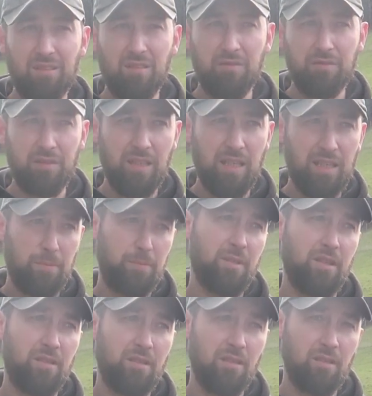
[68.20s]
of a
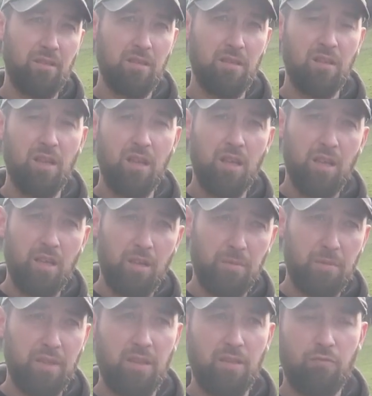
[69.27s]
caterpillar tunnel
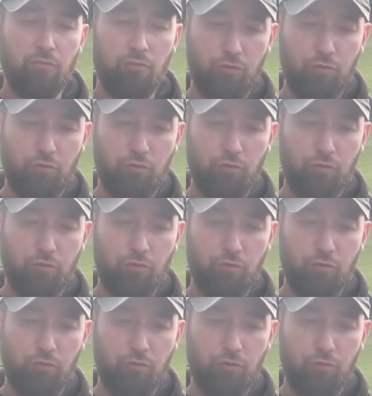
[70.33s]
being